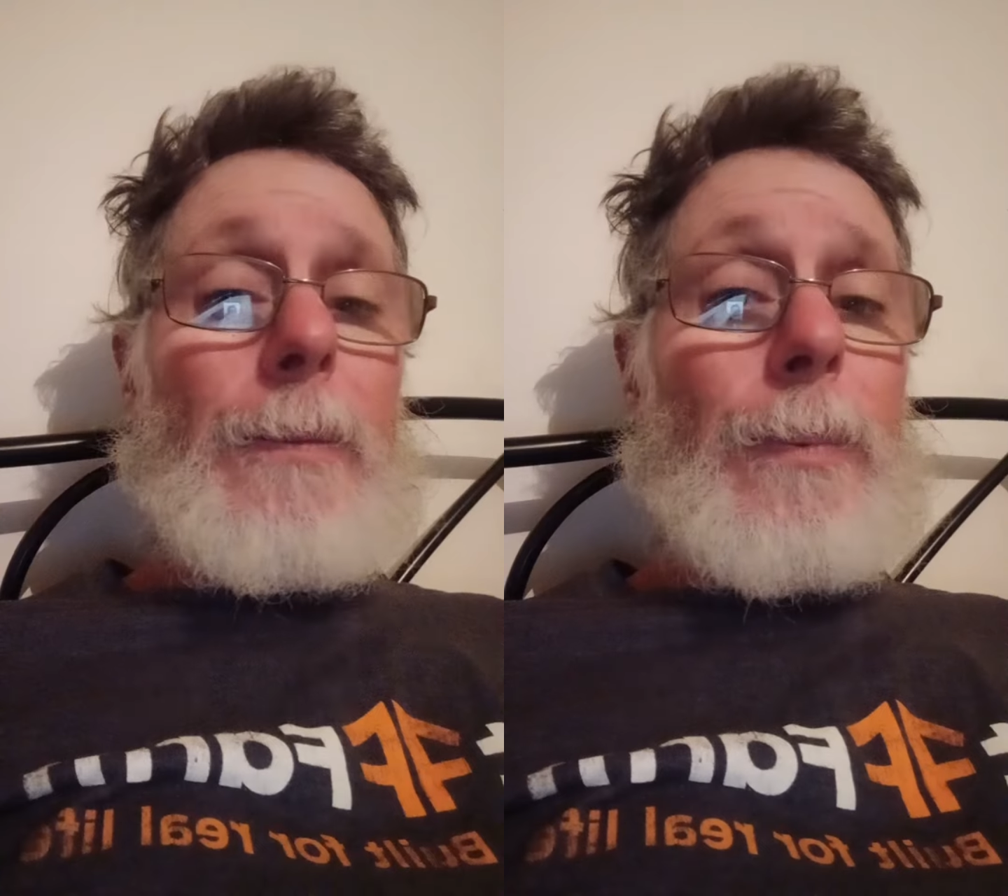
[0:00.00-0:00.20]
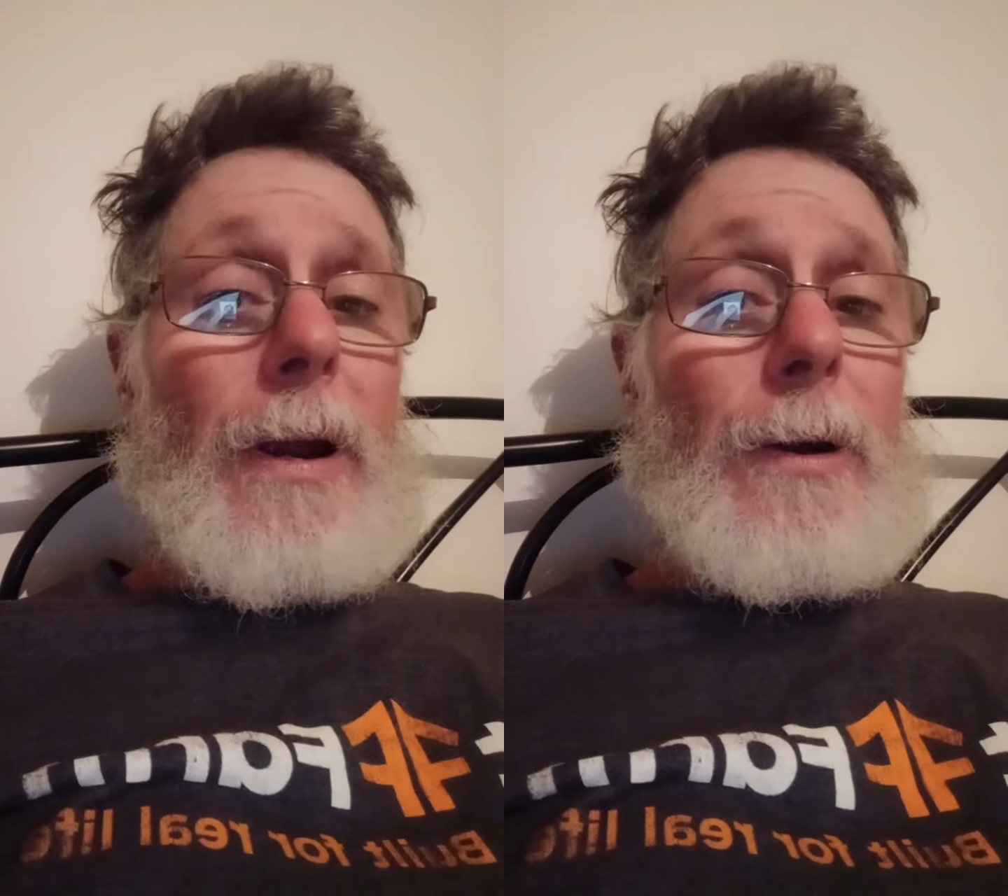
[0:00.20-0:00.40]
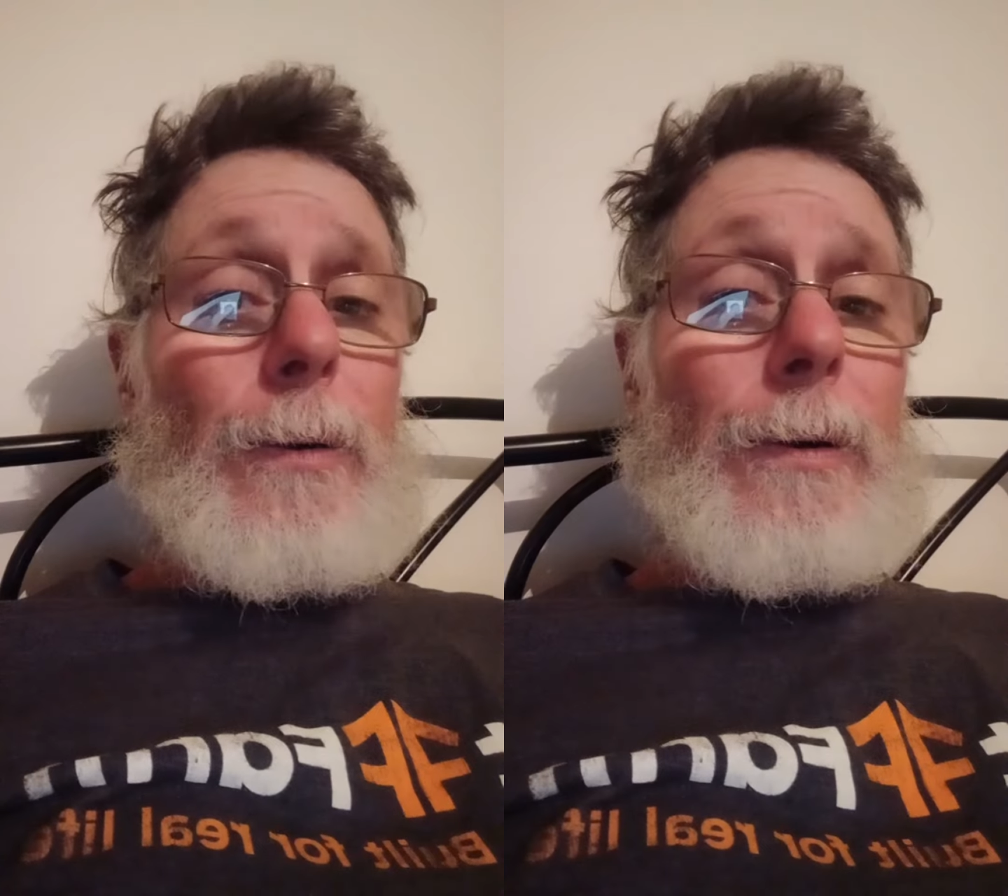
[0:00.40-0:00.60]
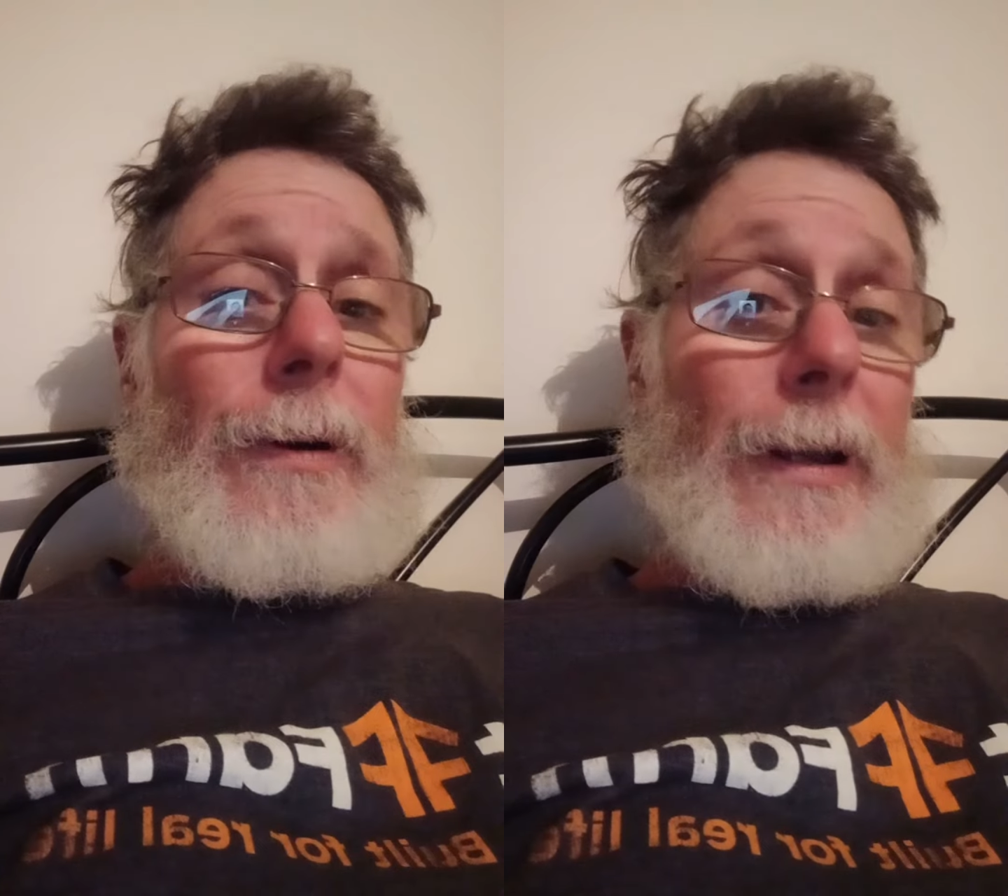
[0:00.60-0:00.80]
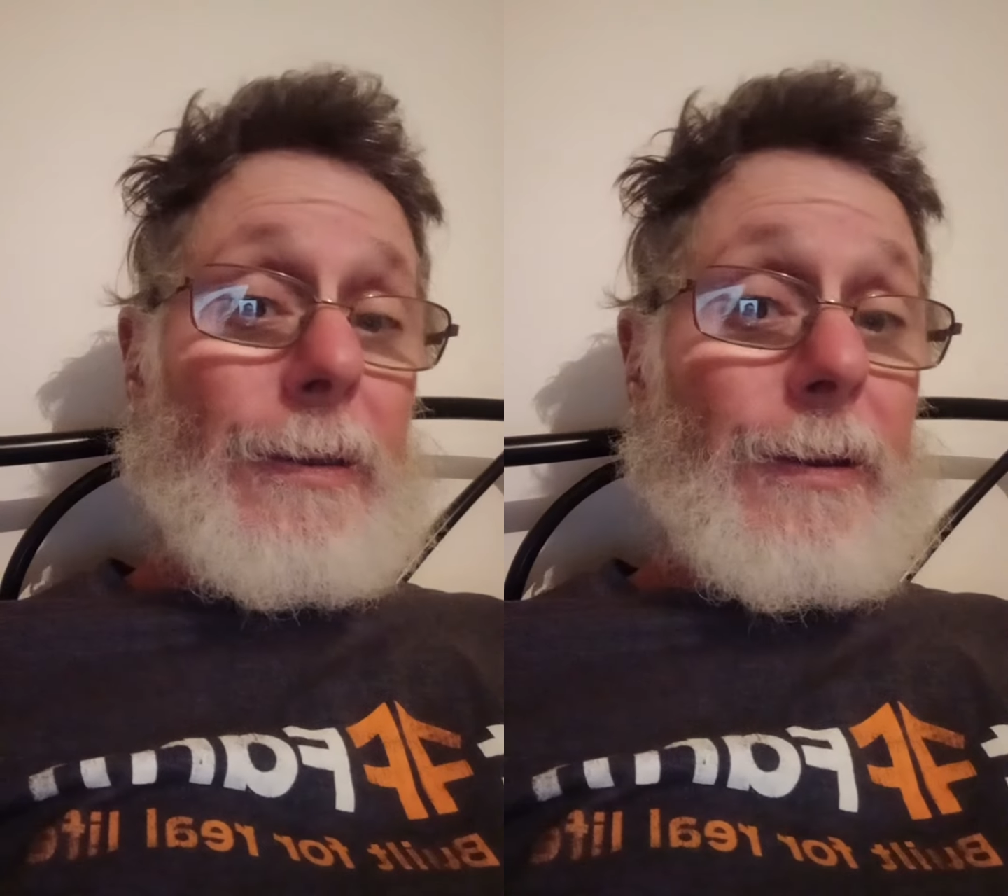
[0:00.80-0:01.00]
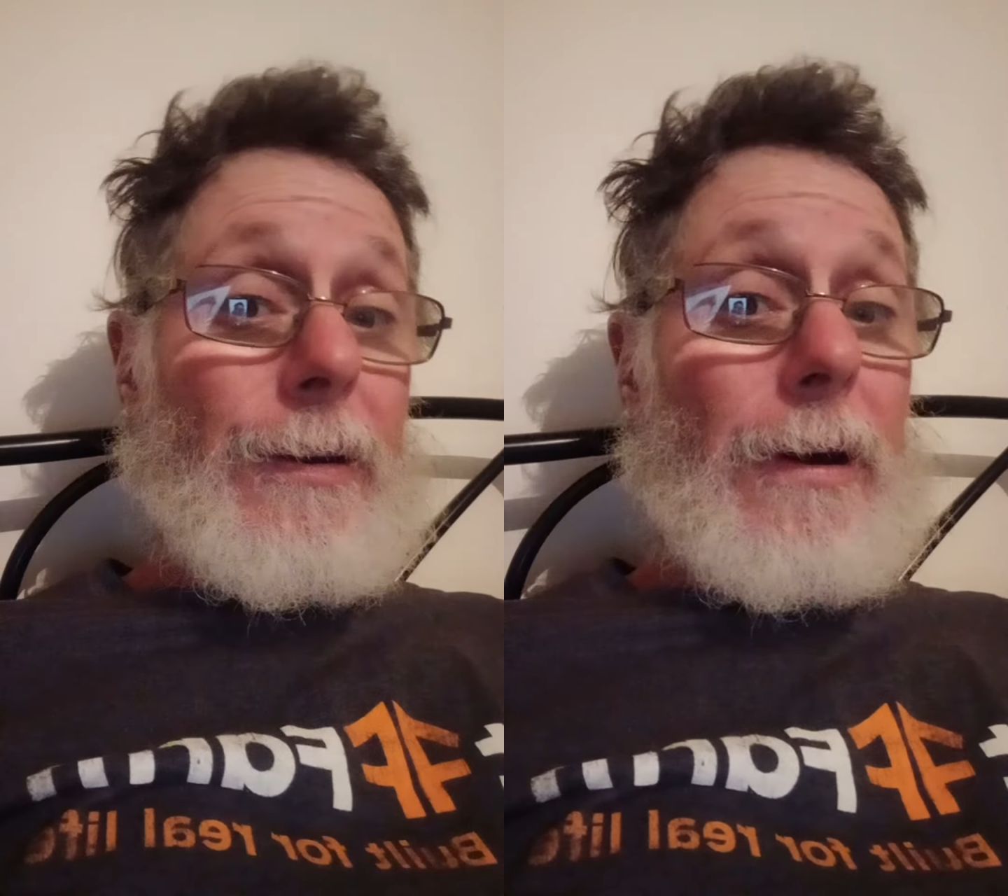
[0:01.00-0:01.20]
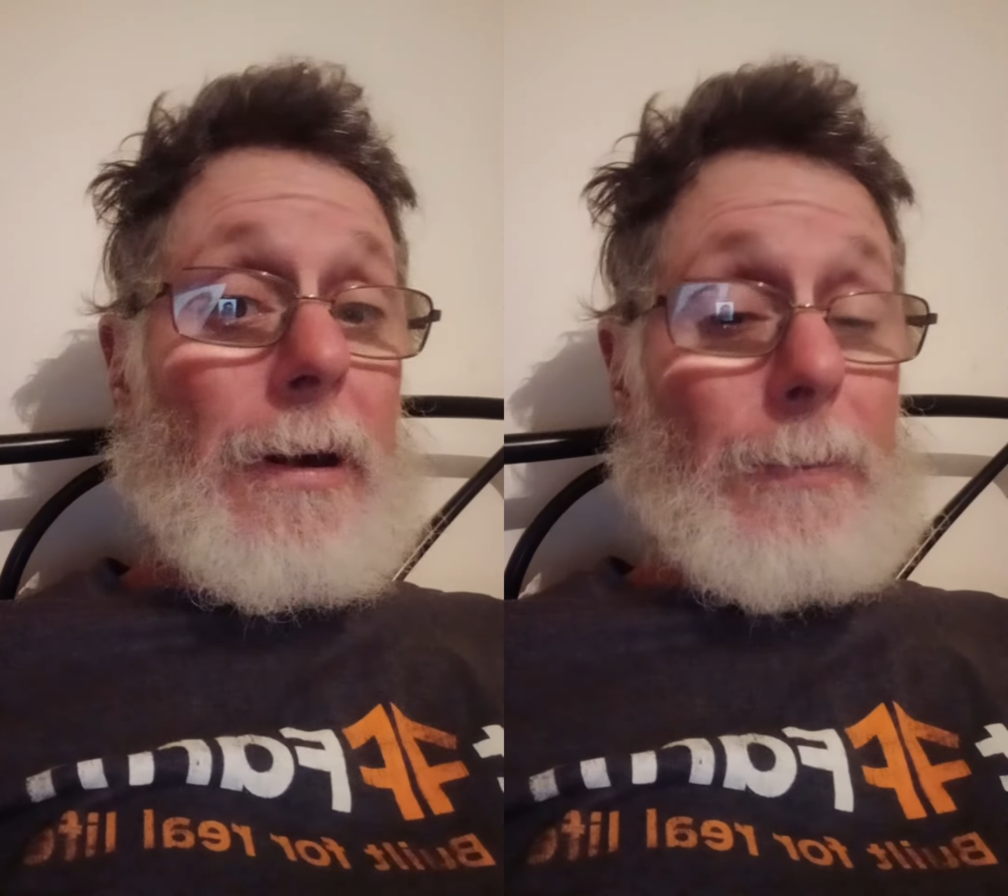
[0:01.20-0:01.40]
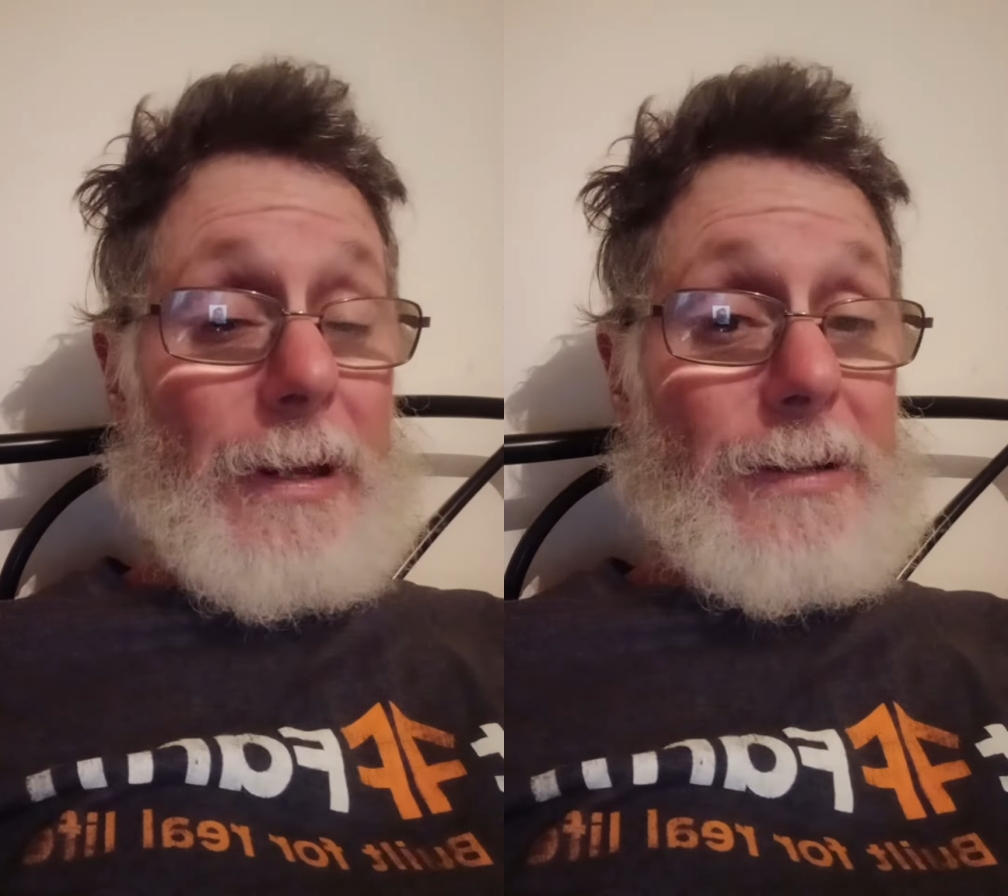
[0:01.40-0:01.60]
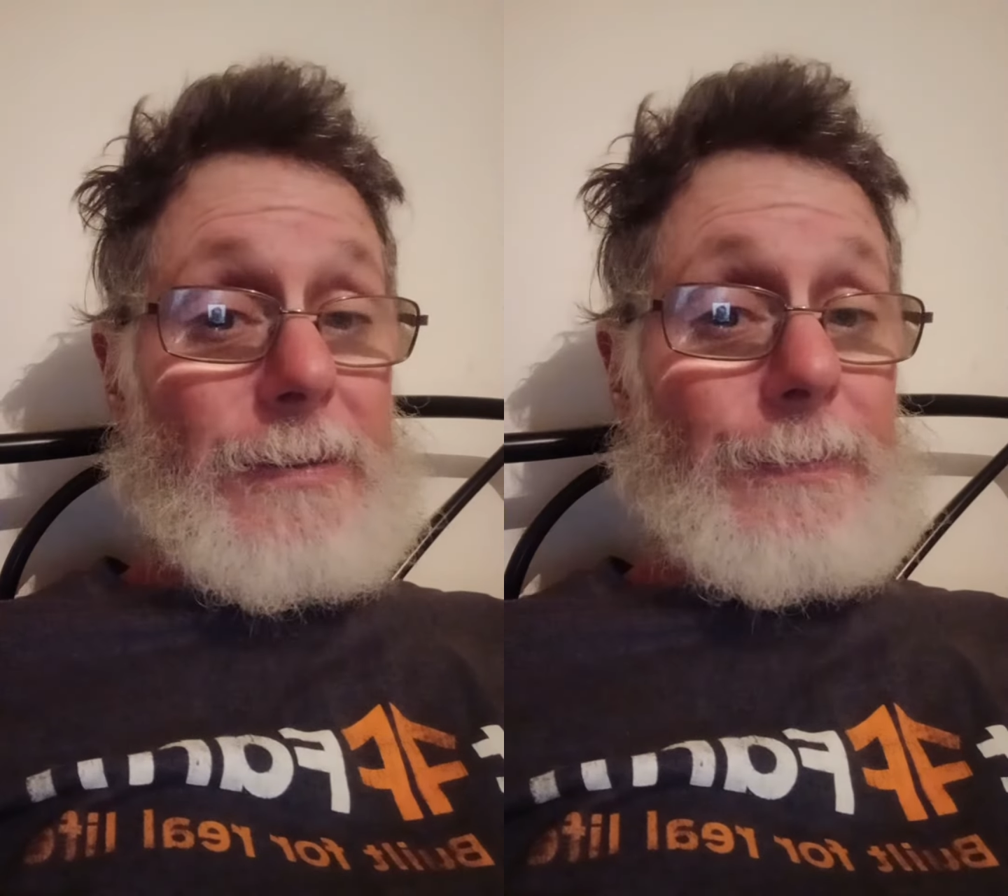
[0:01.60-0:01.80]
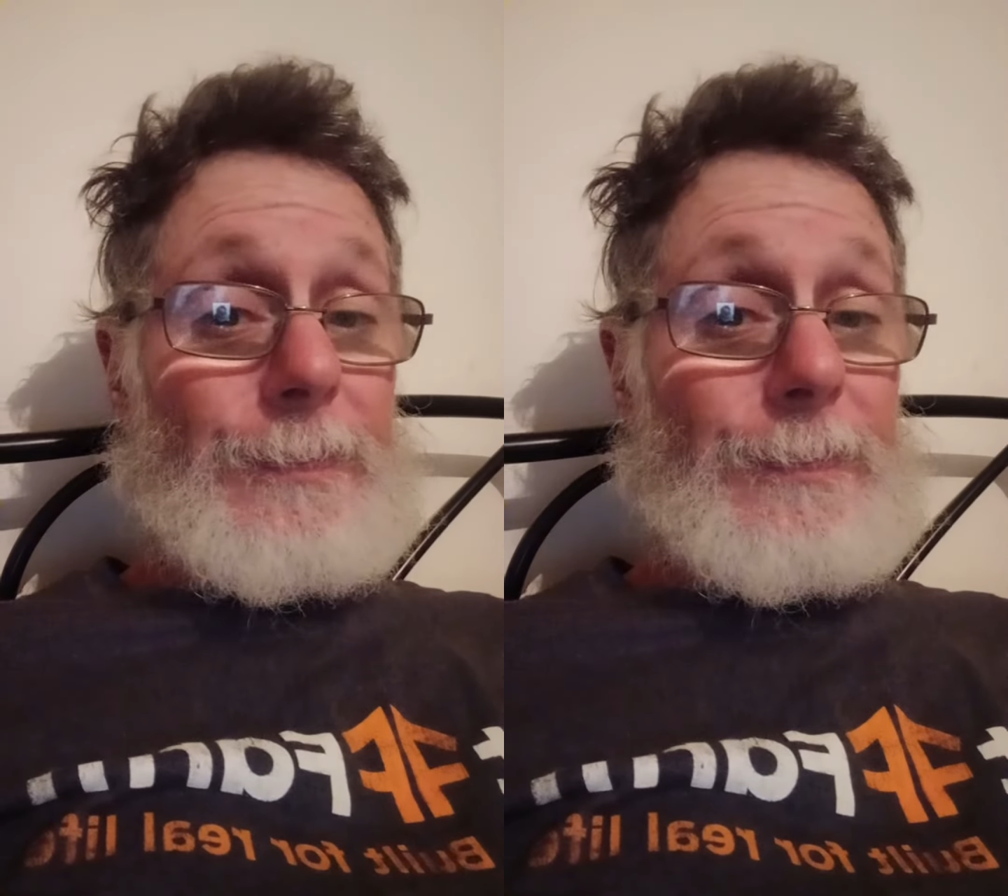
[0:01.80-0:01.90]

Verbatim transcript: priority than hobbies.